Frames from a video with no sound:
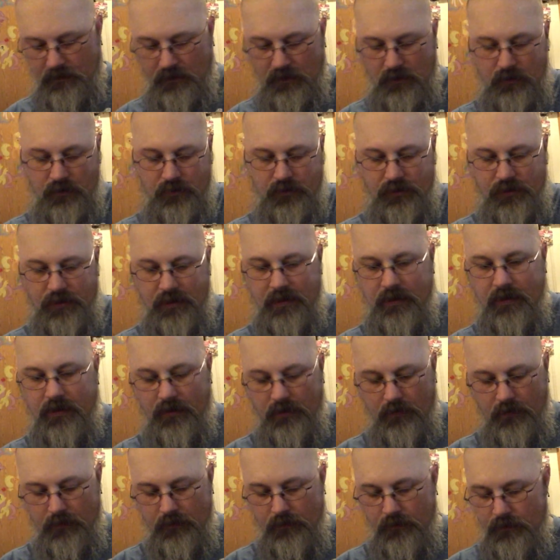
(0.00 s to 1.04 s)
so she
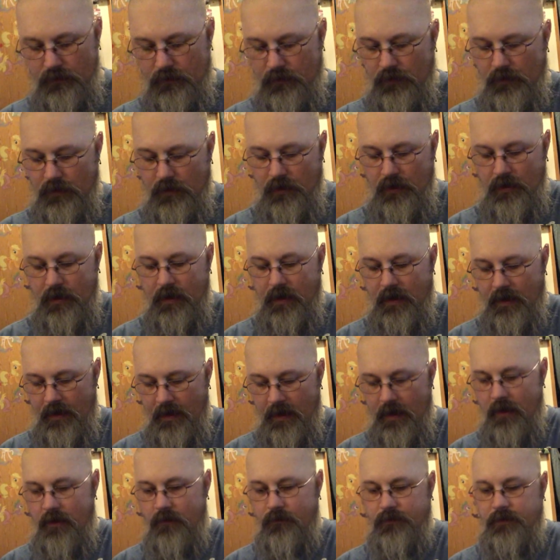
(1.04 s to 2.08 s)
goes
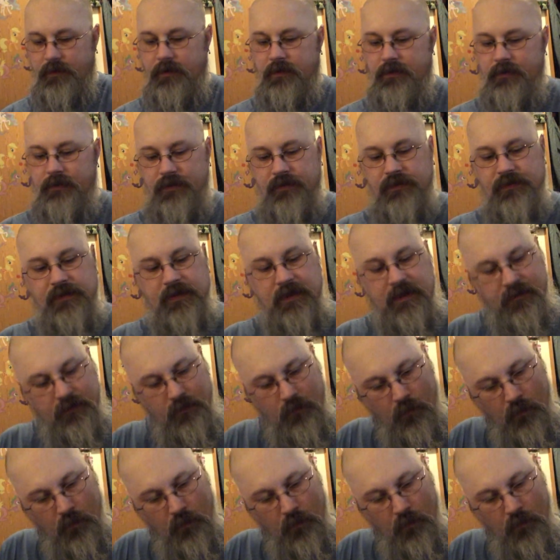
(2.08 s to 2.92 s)
out to see the